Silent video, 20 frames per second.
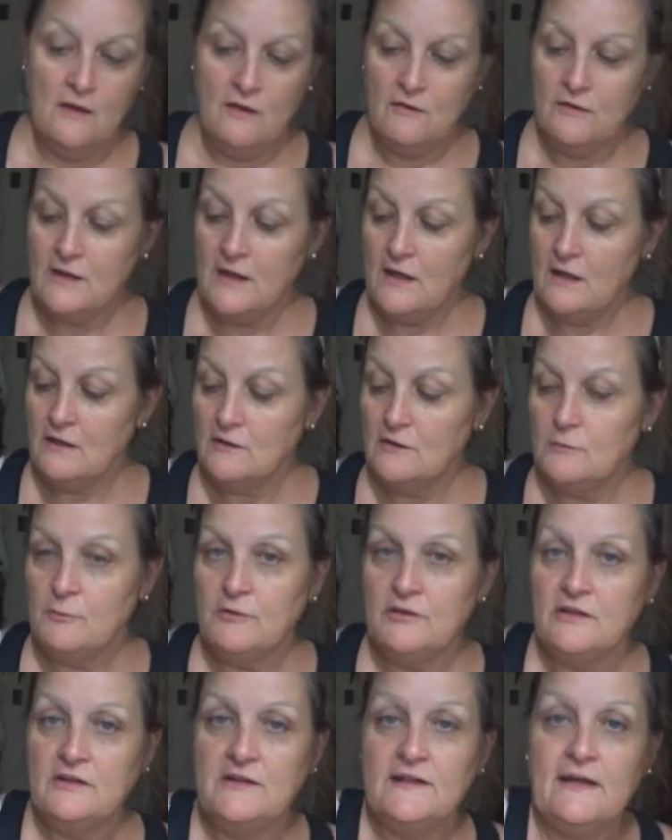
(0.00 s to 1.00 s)
Okay, I'm gonna
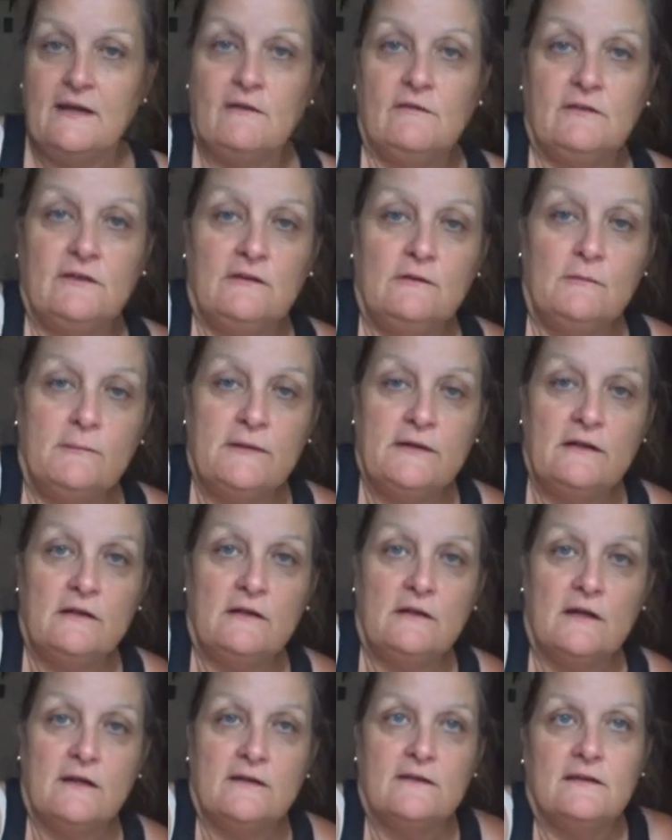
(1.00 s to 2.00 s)
bring you down a little
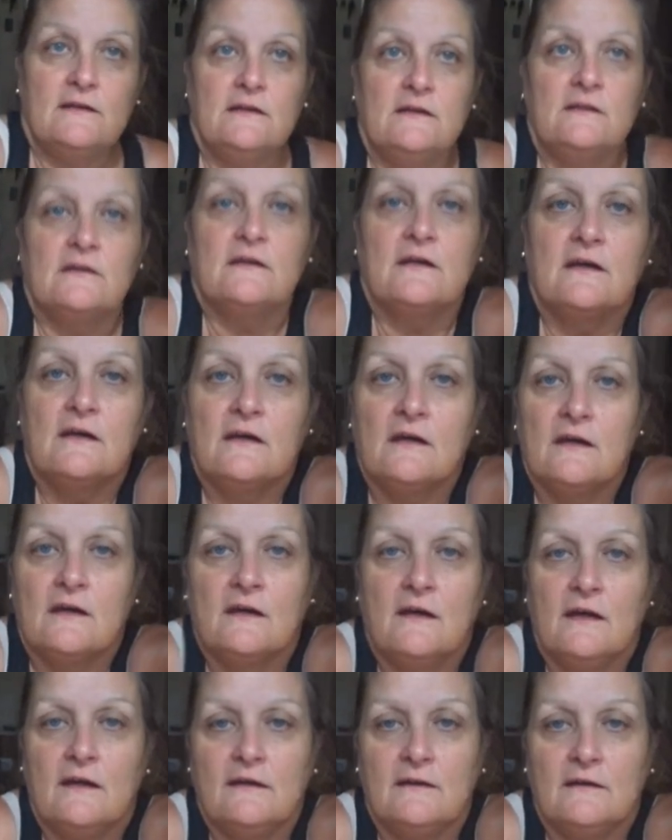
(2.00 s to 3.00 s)
bit. I think
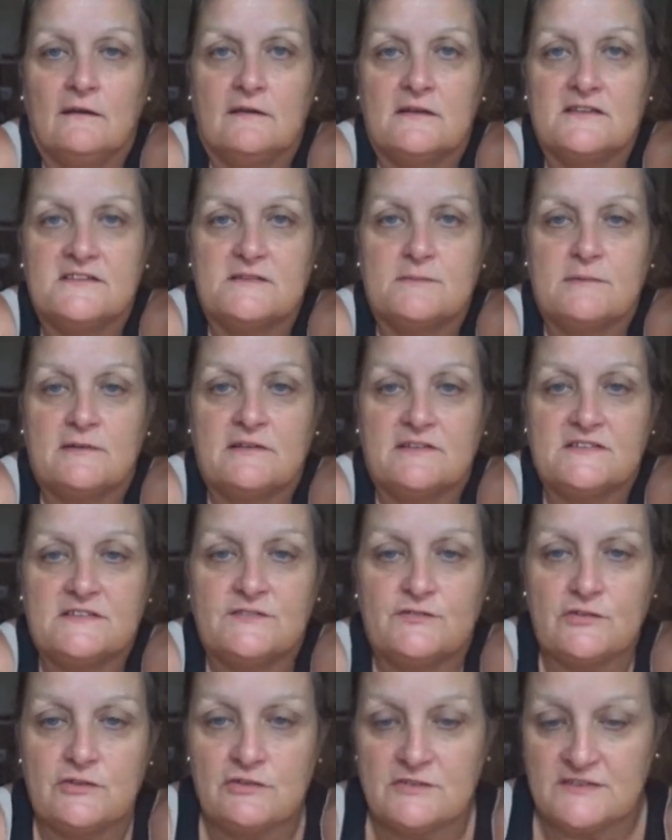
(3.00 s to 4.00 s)
I think that's about as
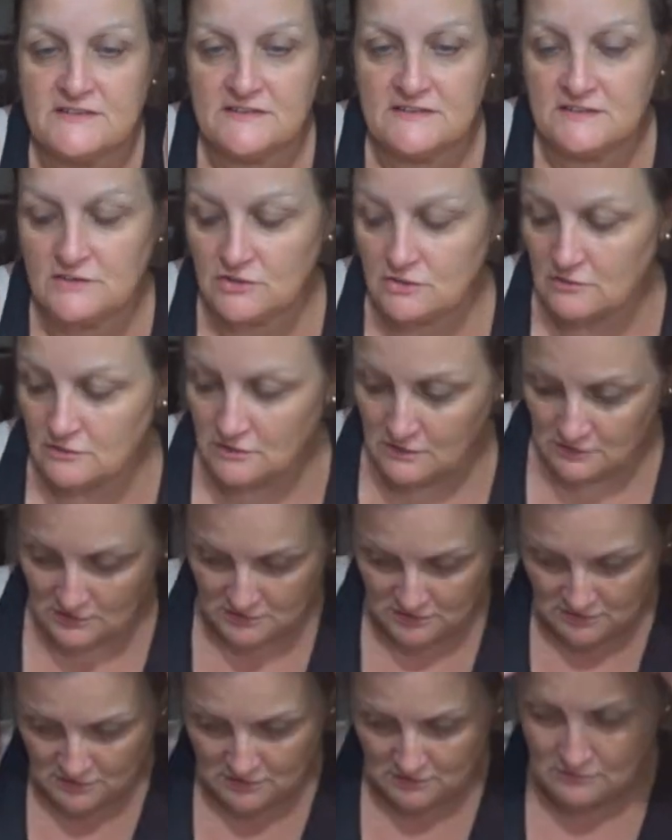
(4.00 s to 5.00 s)
far as it's gonna
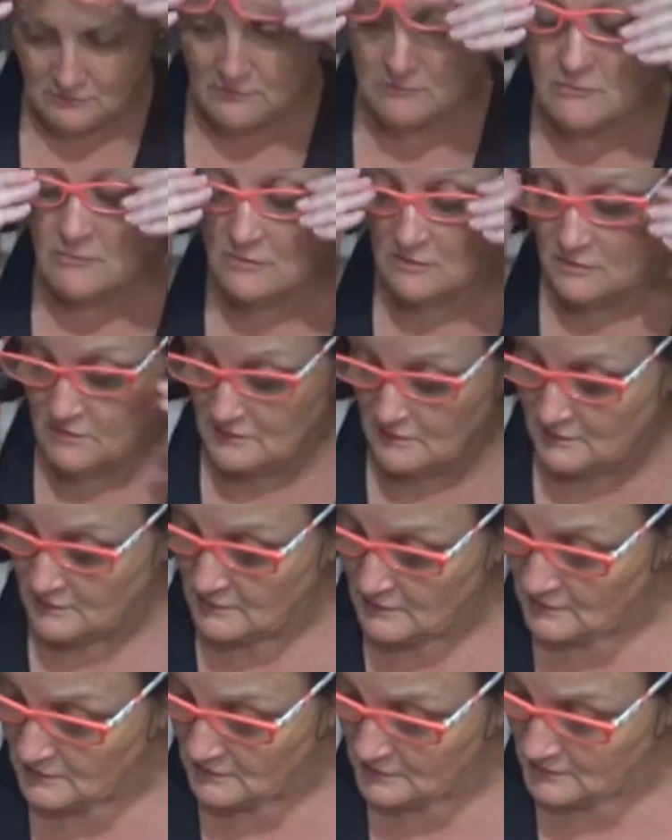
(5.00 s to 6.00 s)
go.
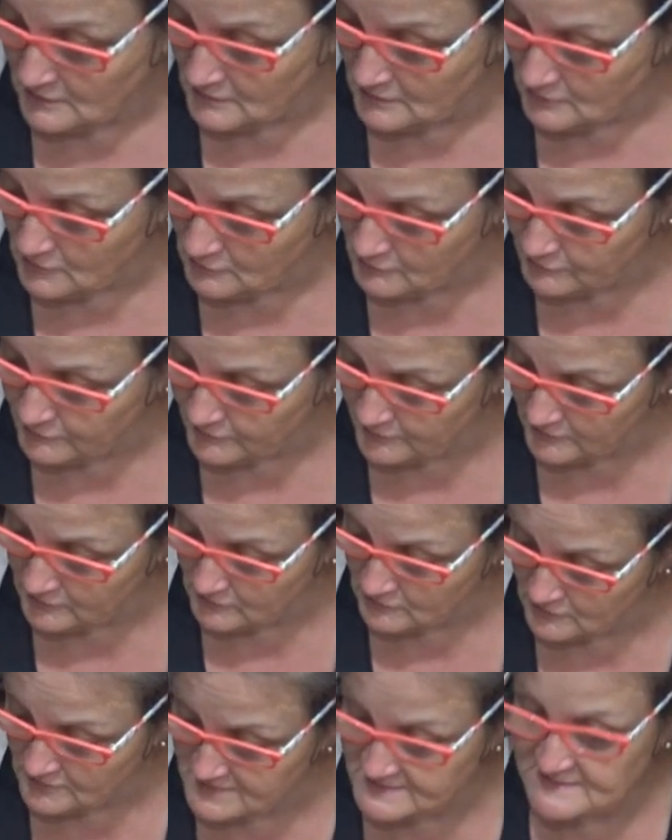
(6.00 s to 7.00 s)
Uh, hopefully
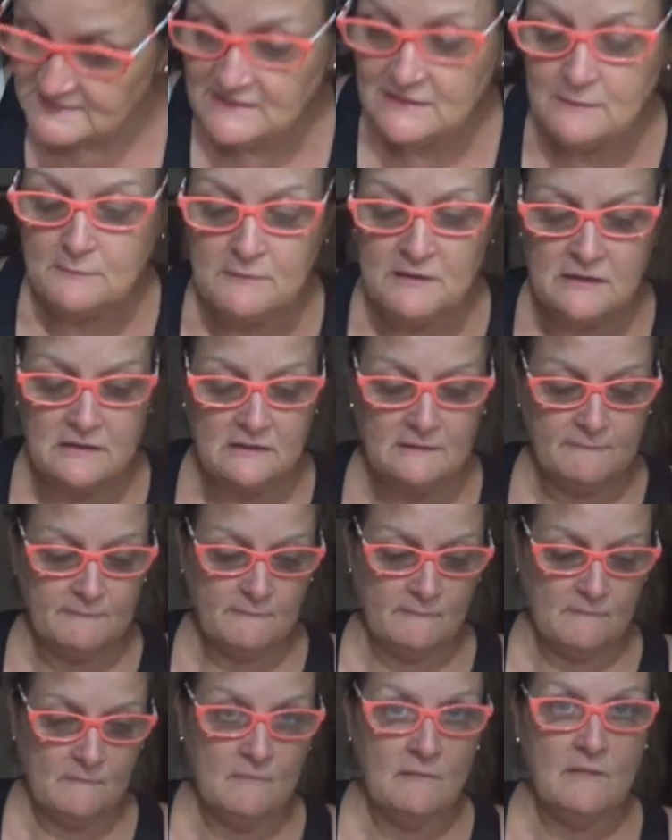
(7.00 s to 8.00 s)
you can see me.
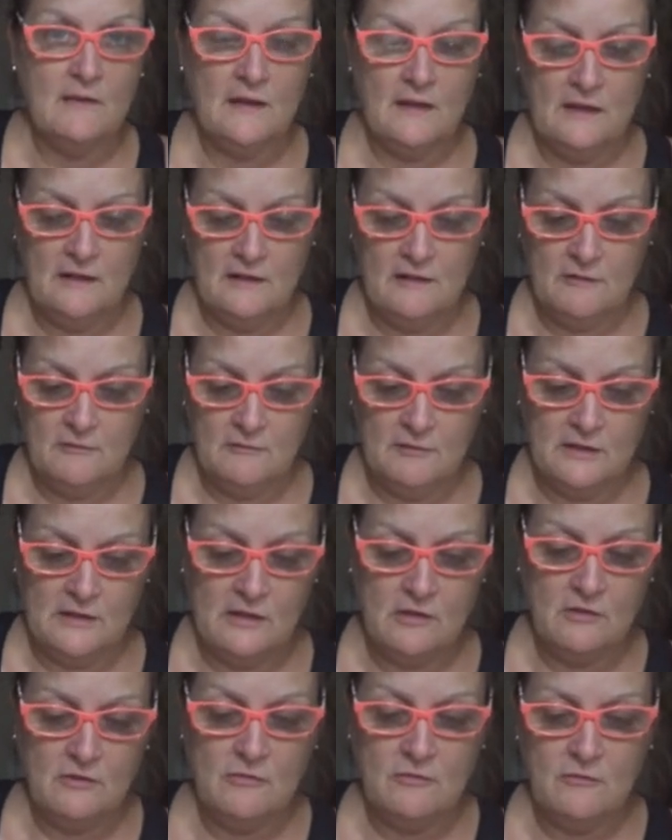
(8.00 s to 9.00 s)
There we
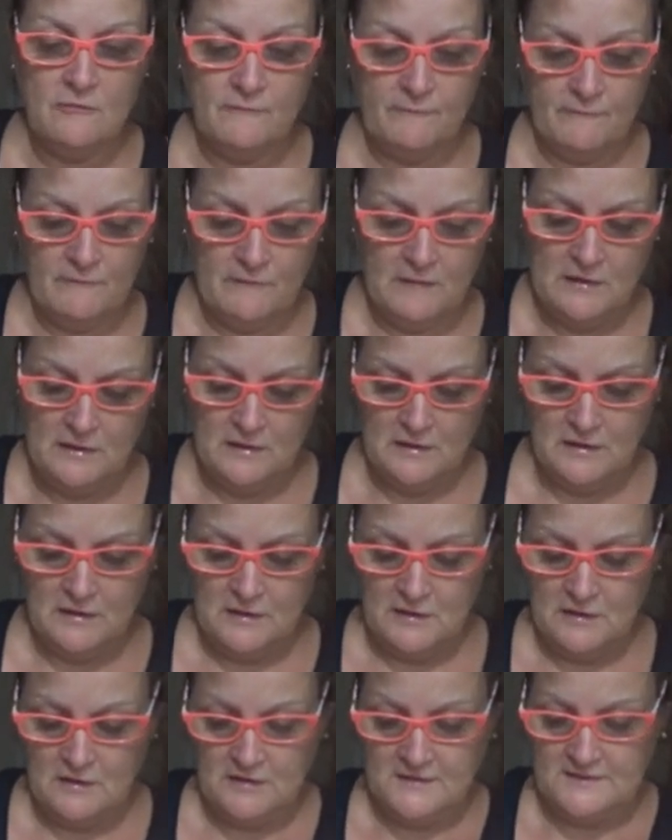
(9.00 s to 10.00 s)
go.
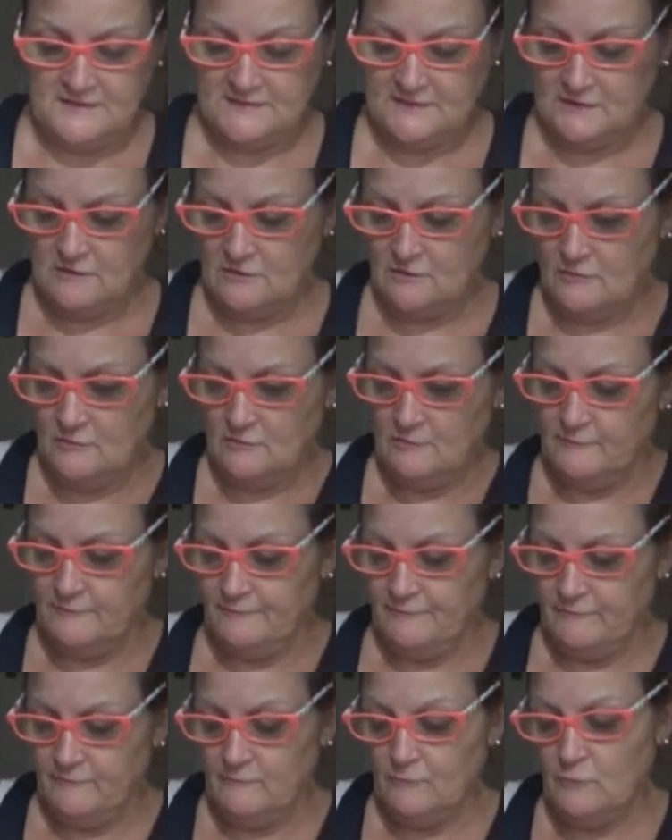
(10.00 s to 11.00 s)
So,
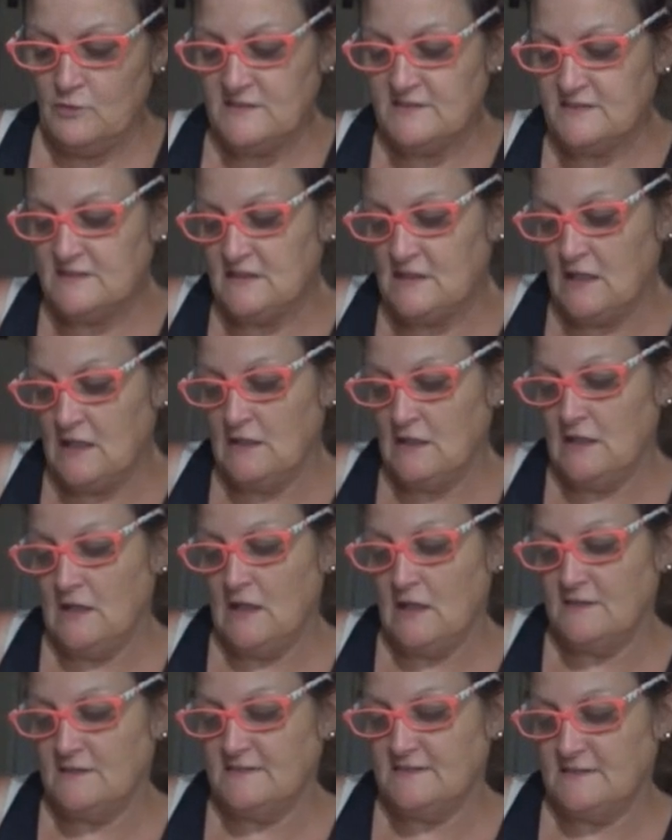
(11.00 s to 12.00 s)
what did I
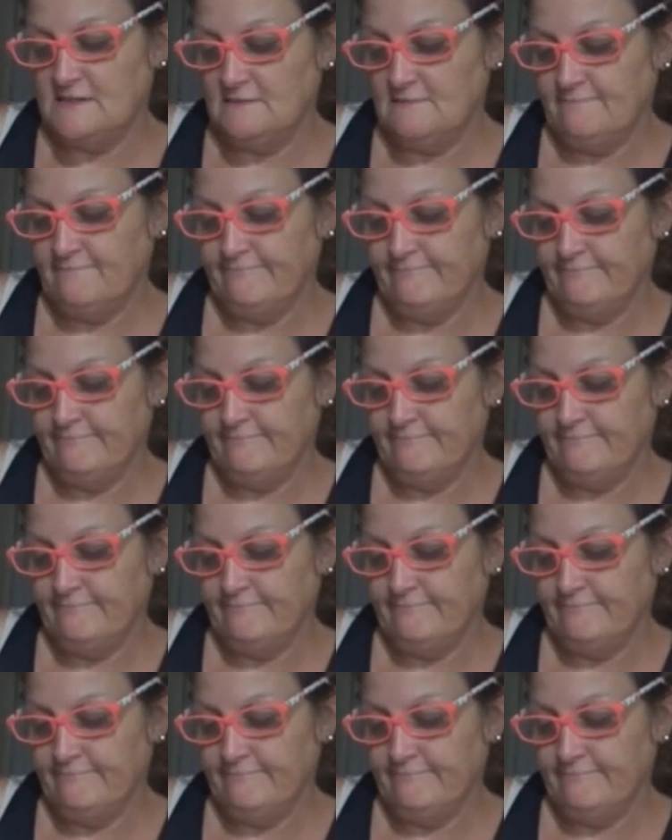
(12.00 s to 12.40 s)
get?